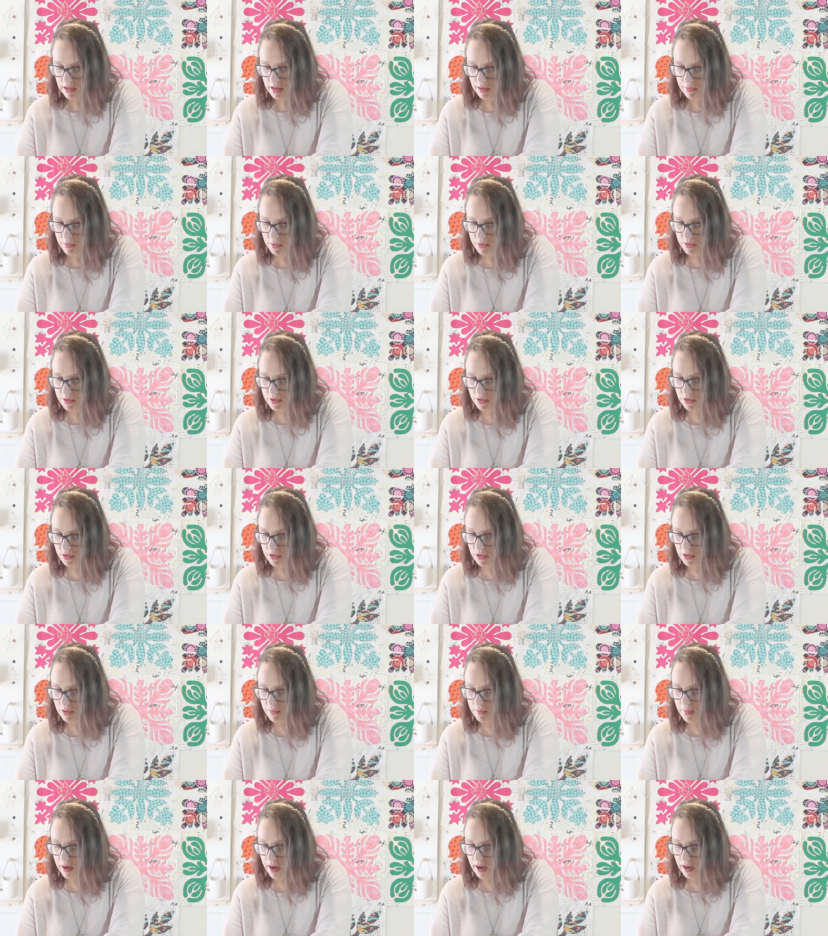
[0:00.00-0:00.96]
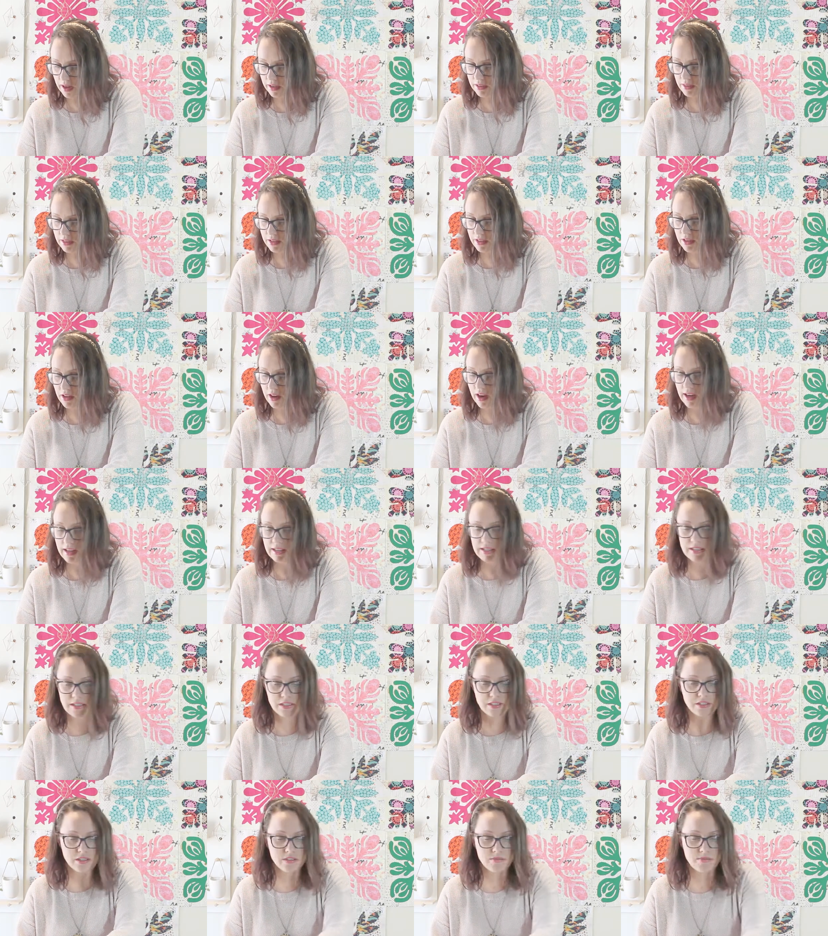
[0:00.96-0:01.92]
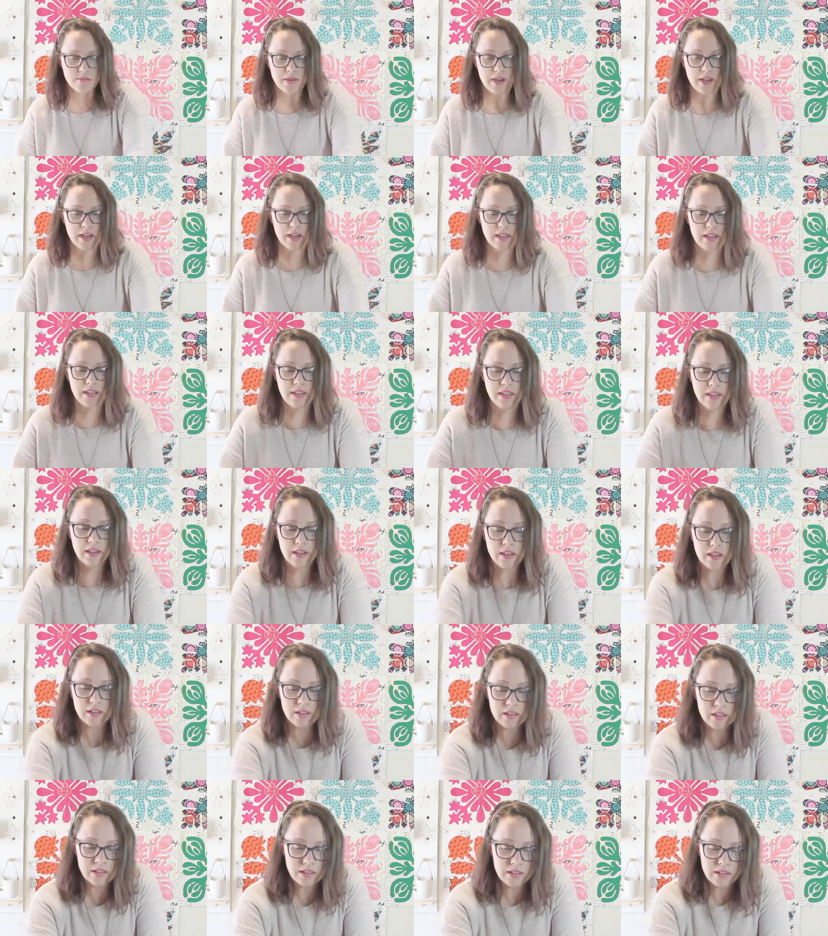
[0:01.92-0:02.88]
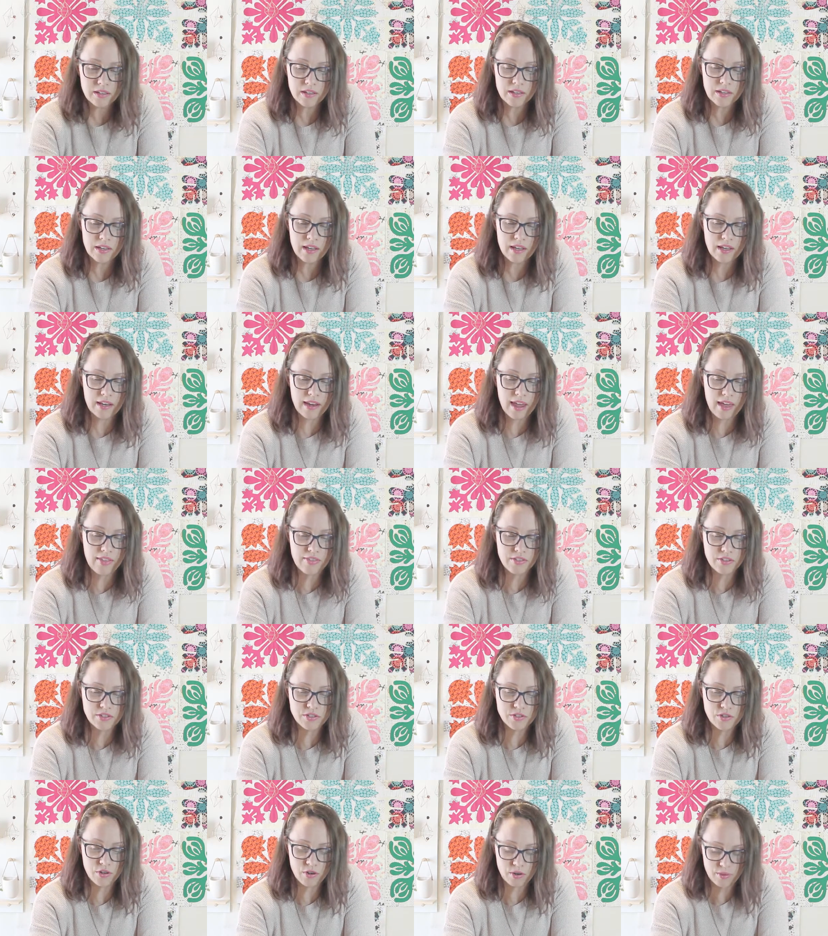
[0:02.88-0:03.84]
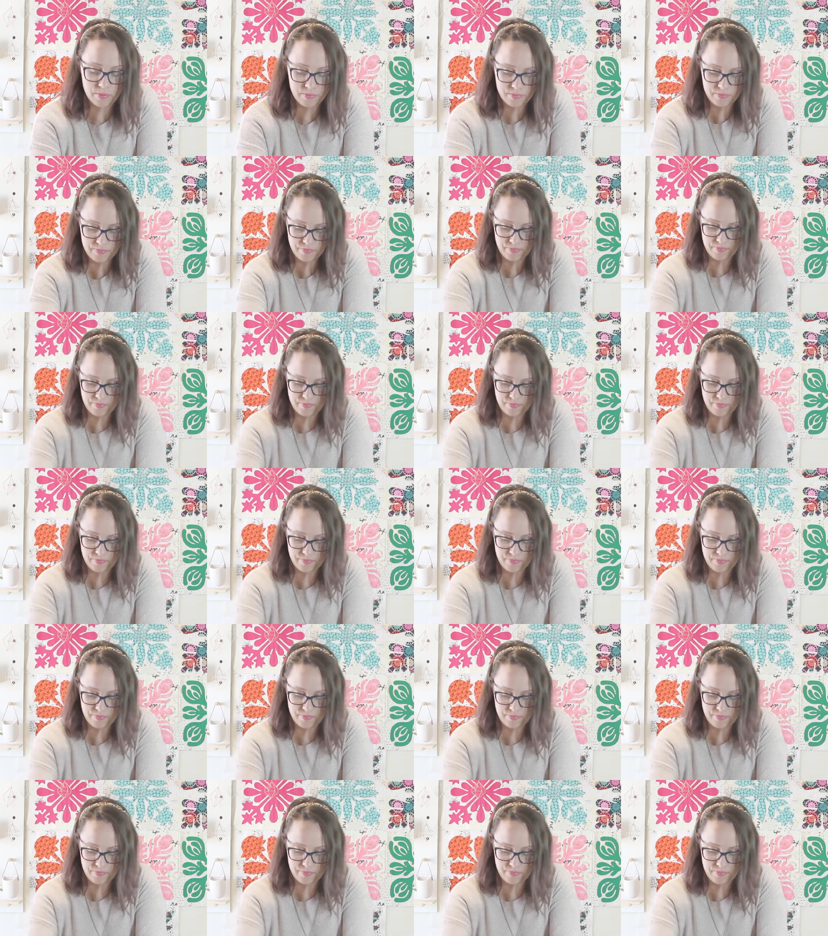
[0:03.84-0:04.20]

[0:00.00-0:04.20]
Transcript: I'm also going to mark the 9-inch mark here and at the top.